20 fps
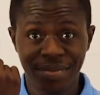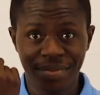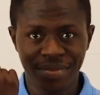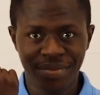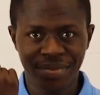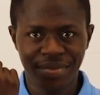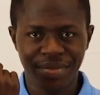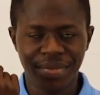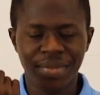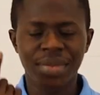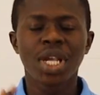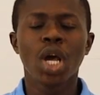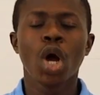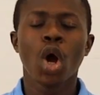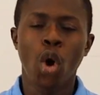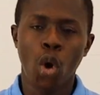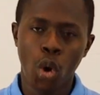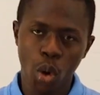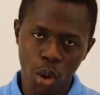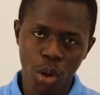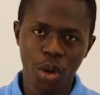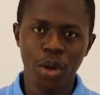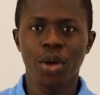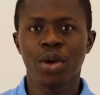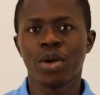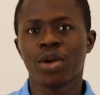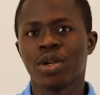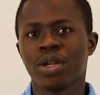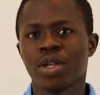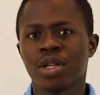Right?
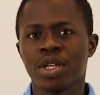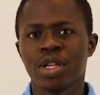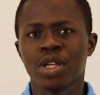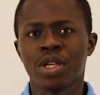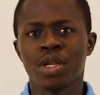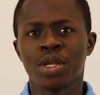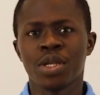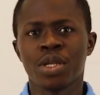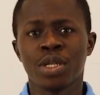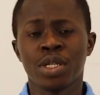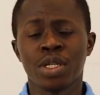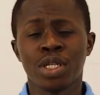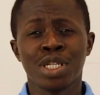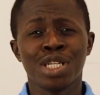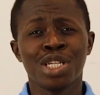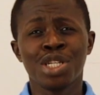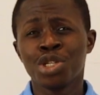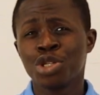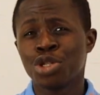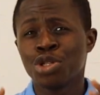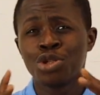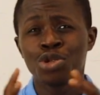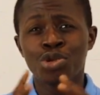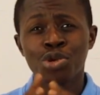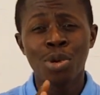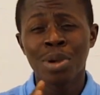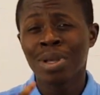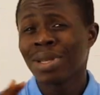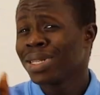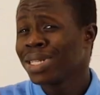Okay.
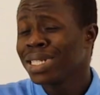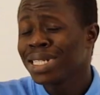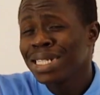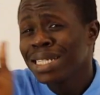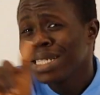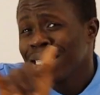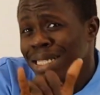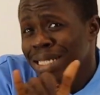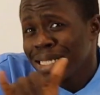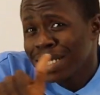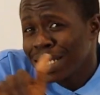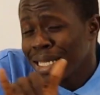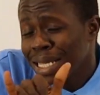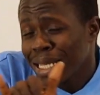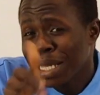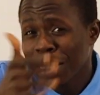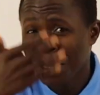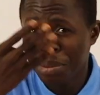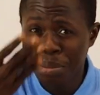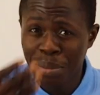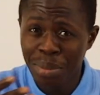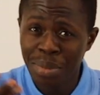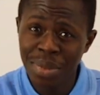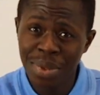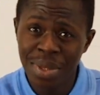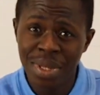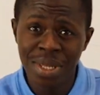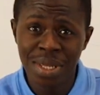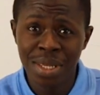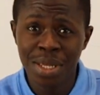So,
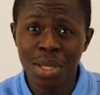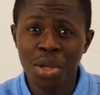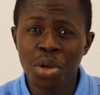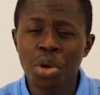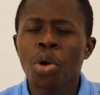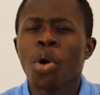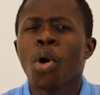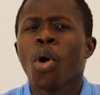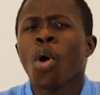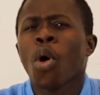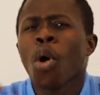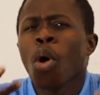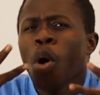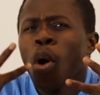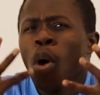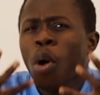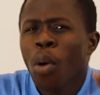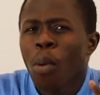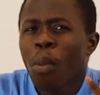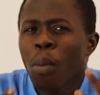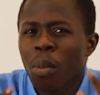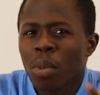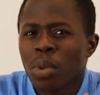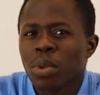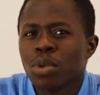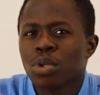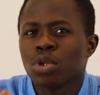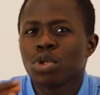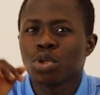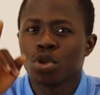it's the same
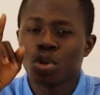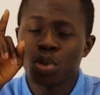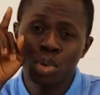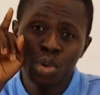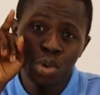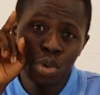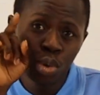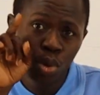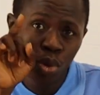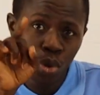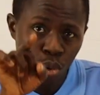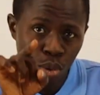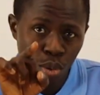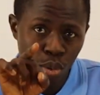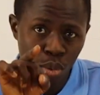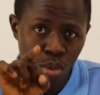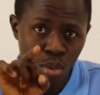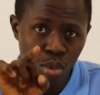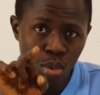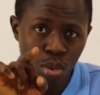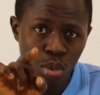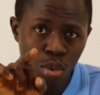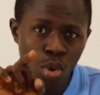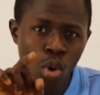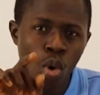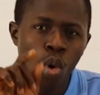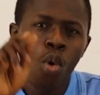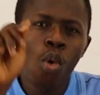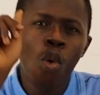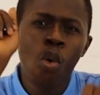thing
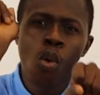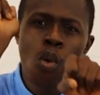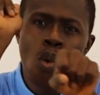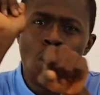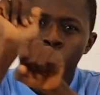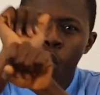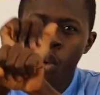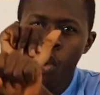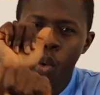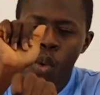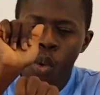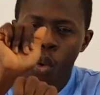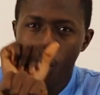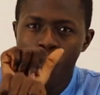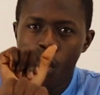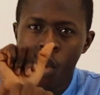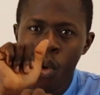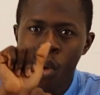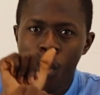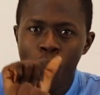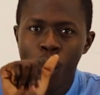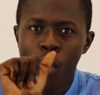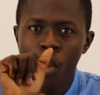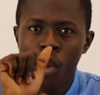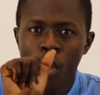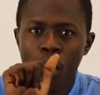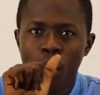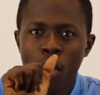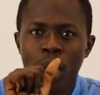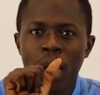that we did in the
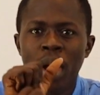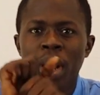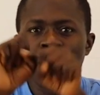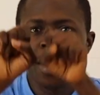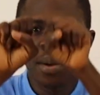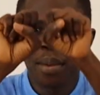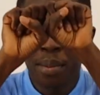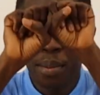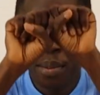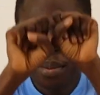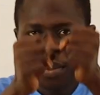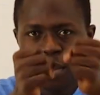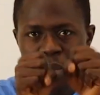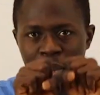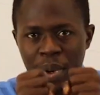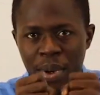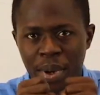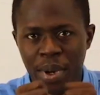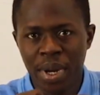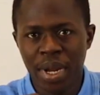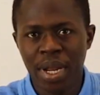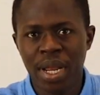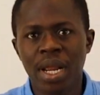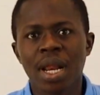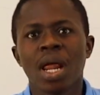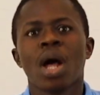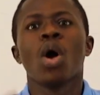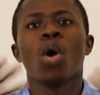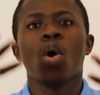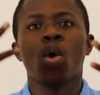previous lesson. So you
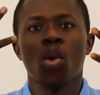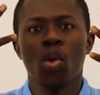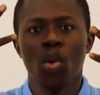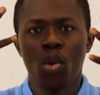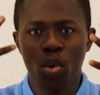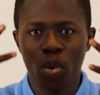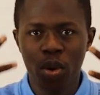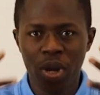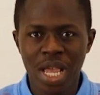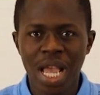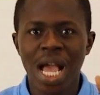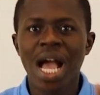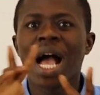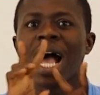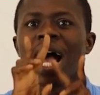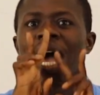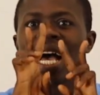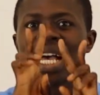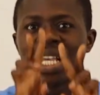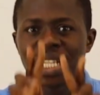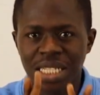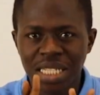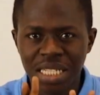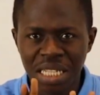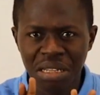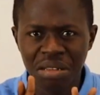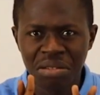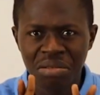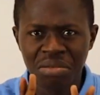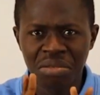rationalize the
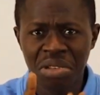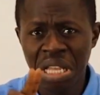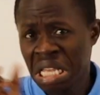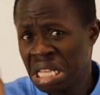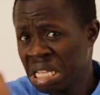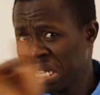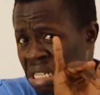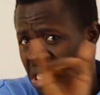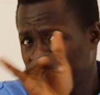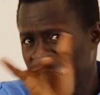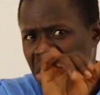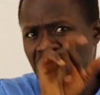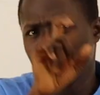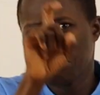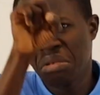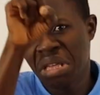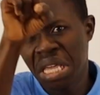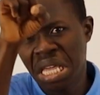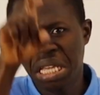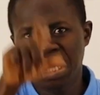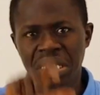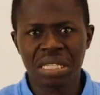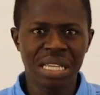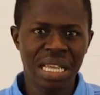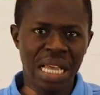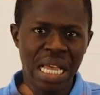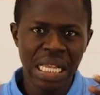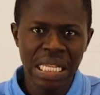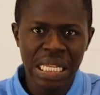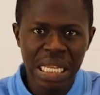expression, and the answer that you
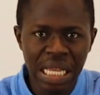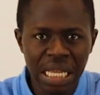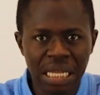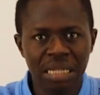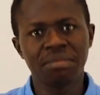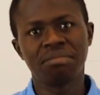get,